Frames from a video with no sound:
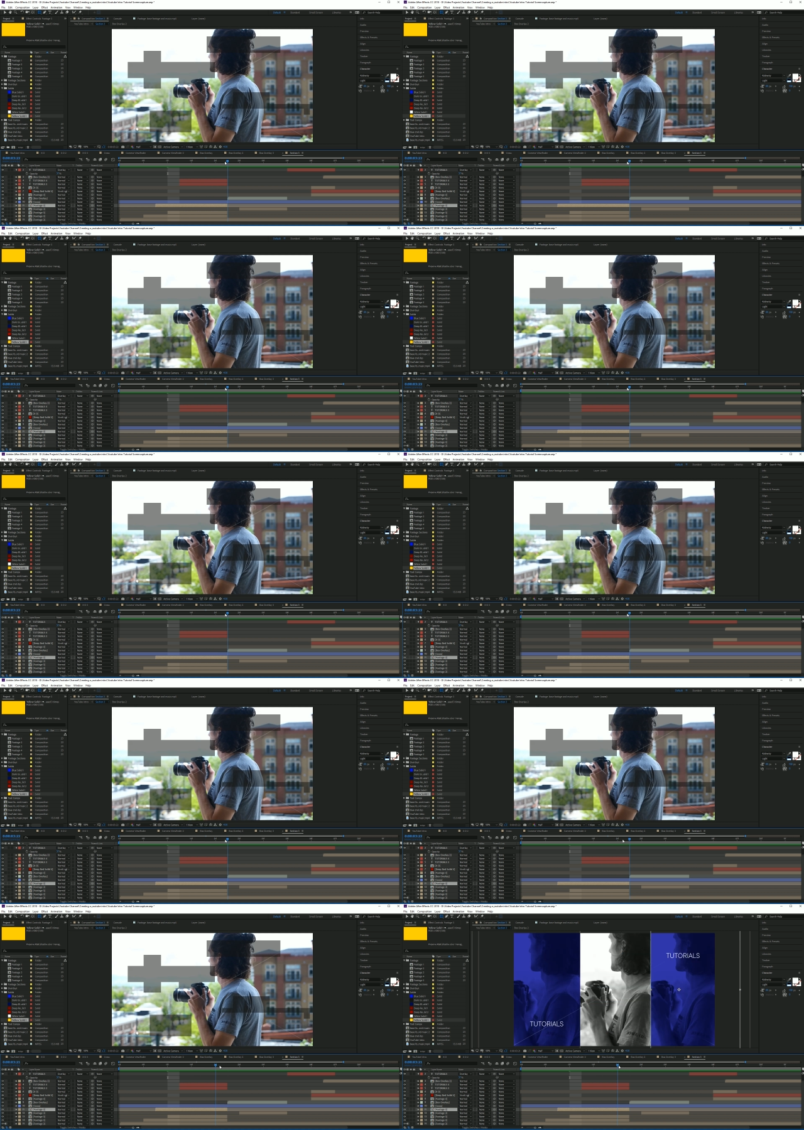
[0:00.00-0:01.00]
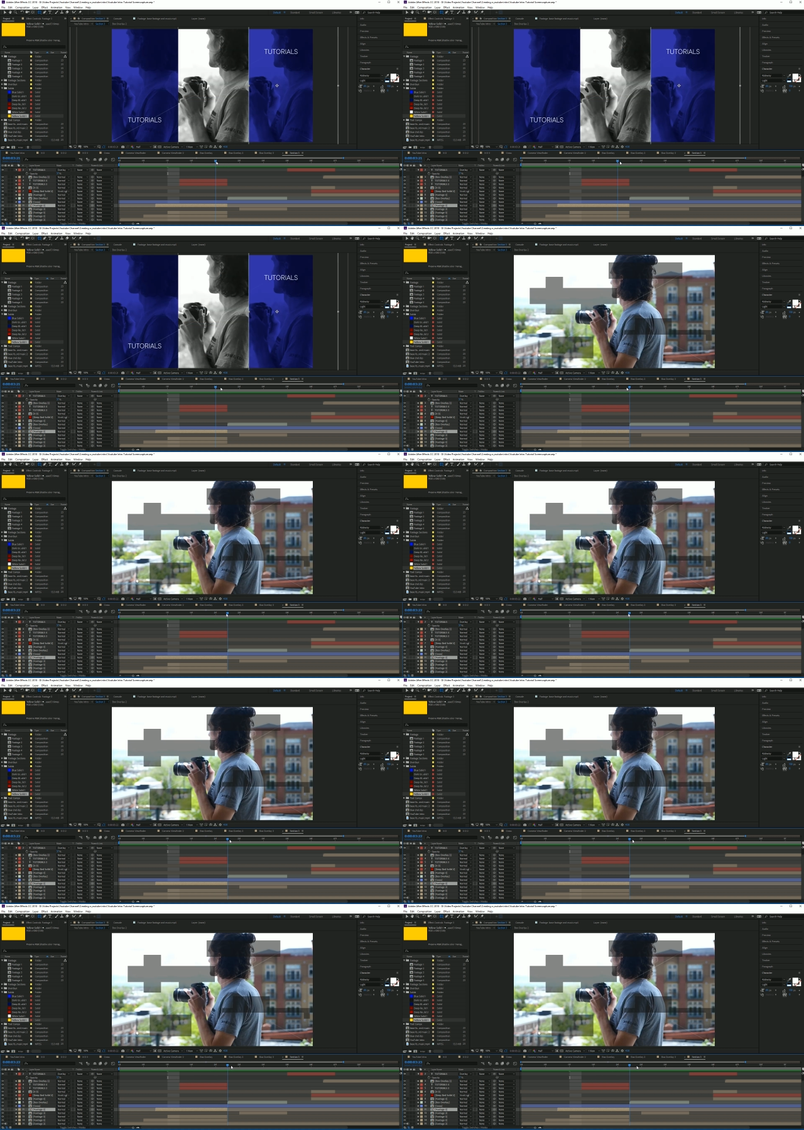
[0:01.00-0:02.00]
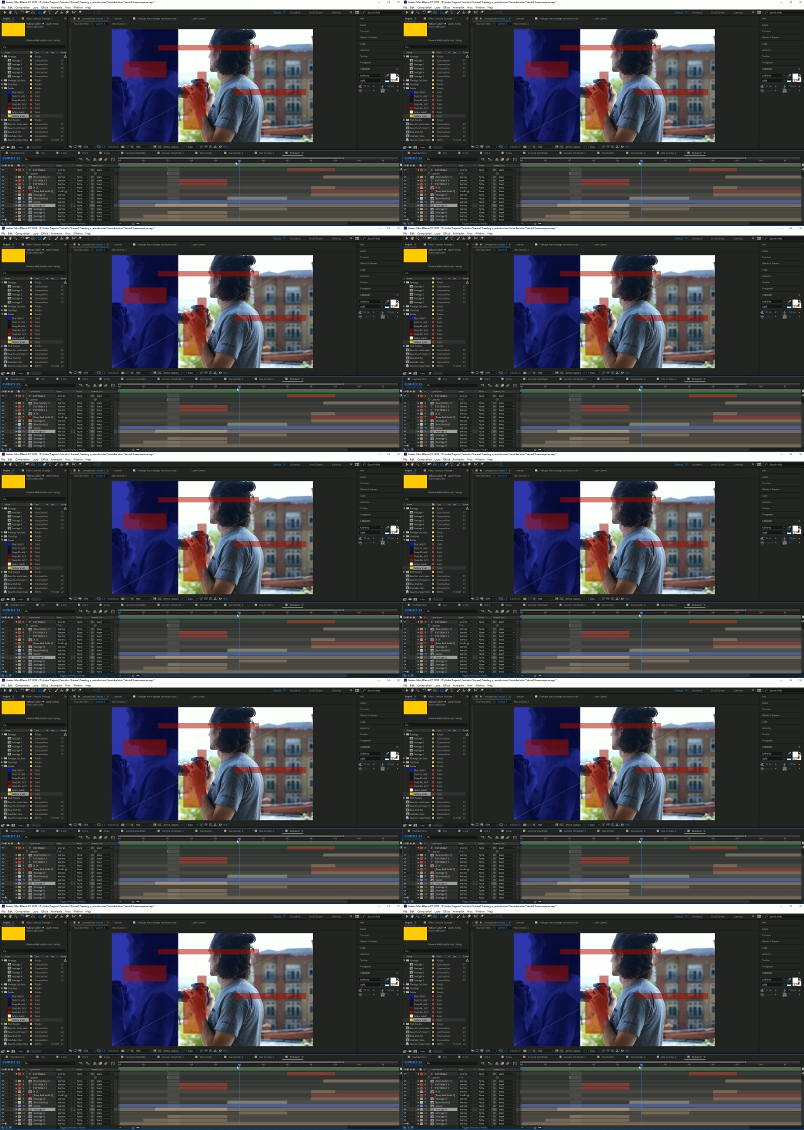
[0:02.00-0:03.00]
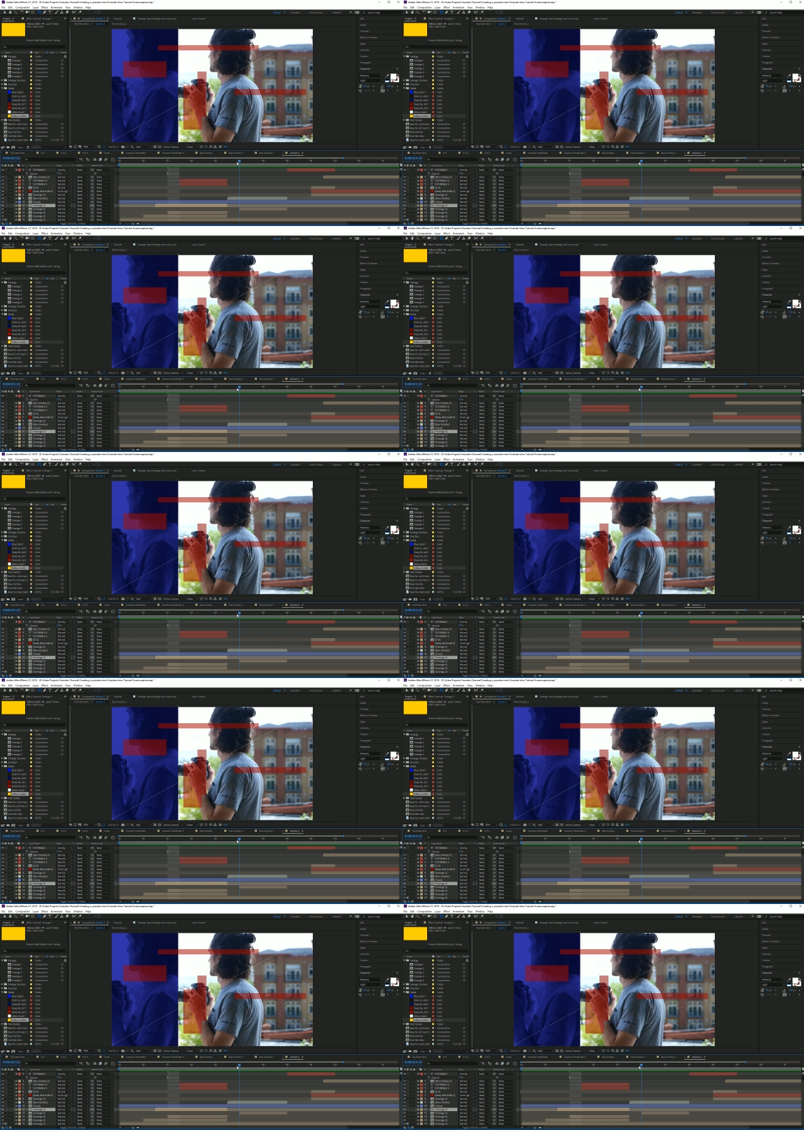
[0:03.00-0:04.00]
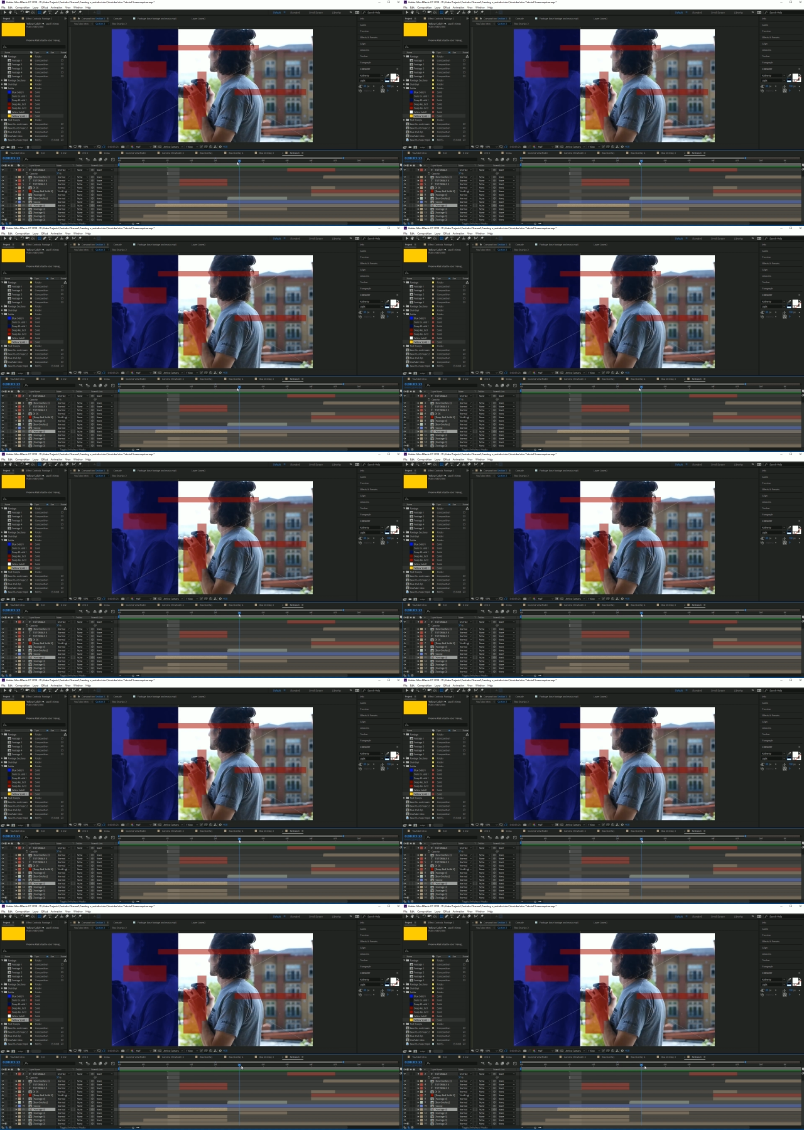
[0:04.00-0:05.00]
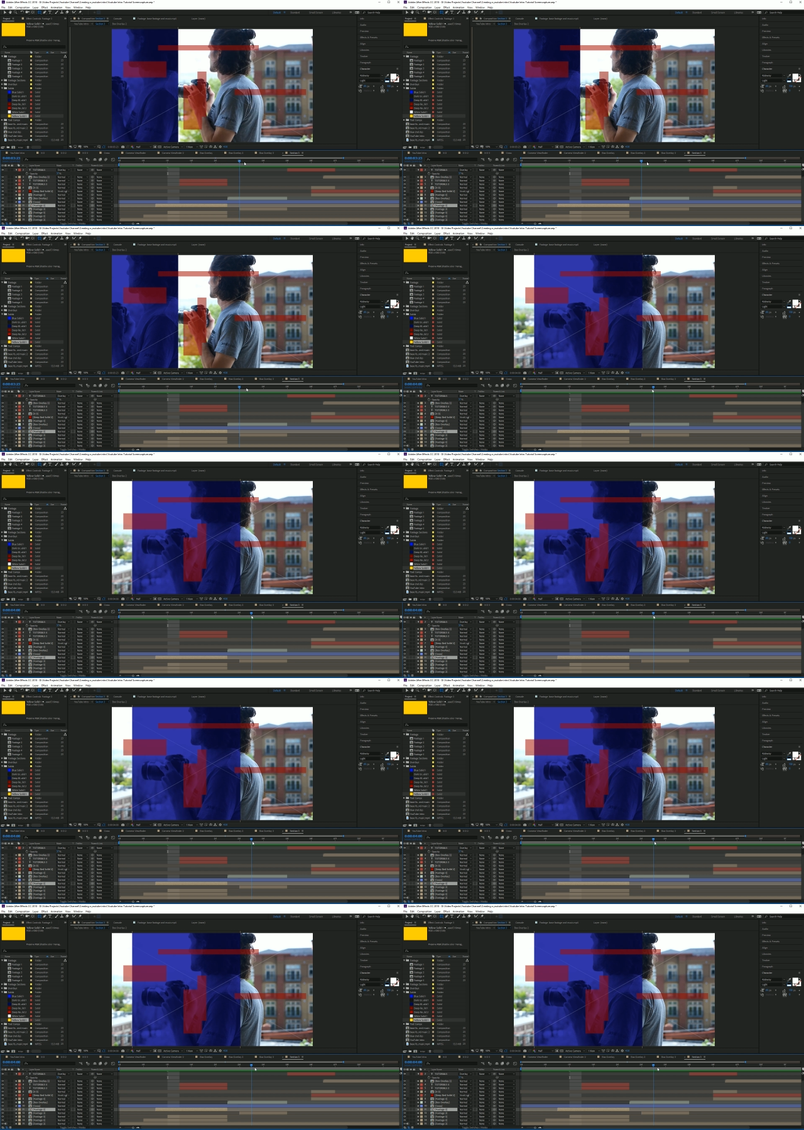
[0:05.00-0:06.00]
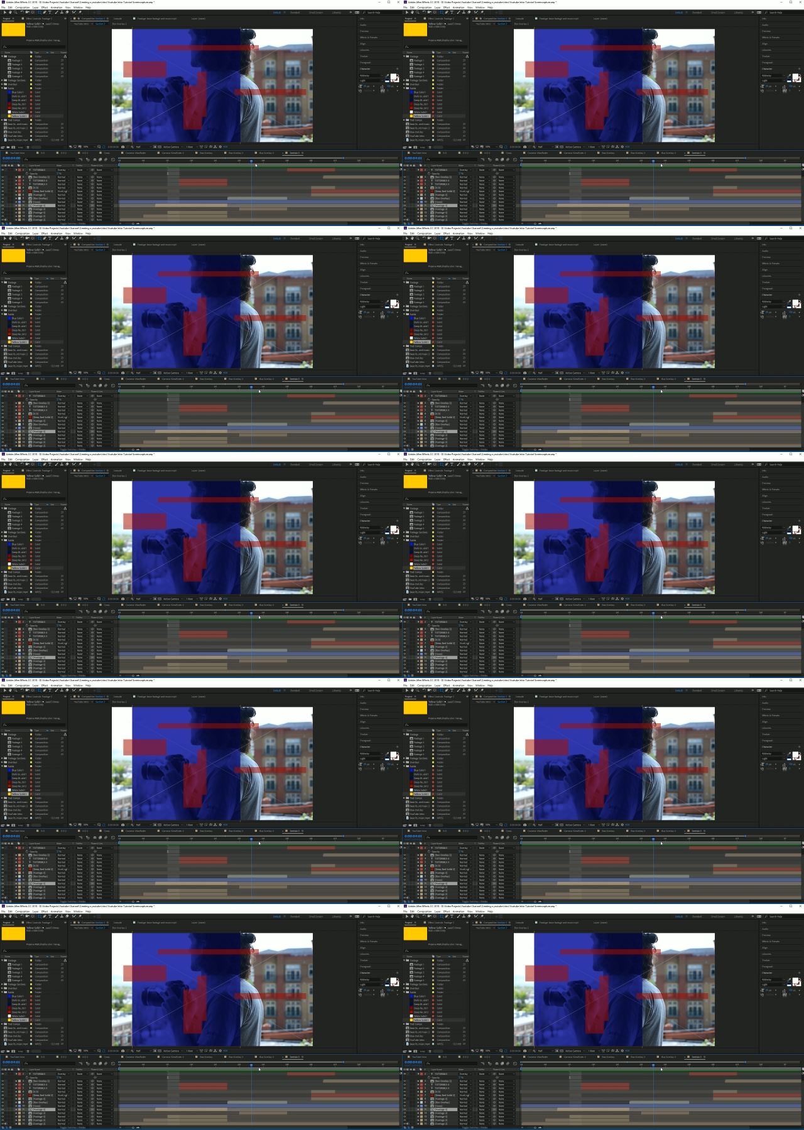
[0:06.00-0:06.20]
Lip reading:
(no speaker visible)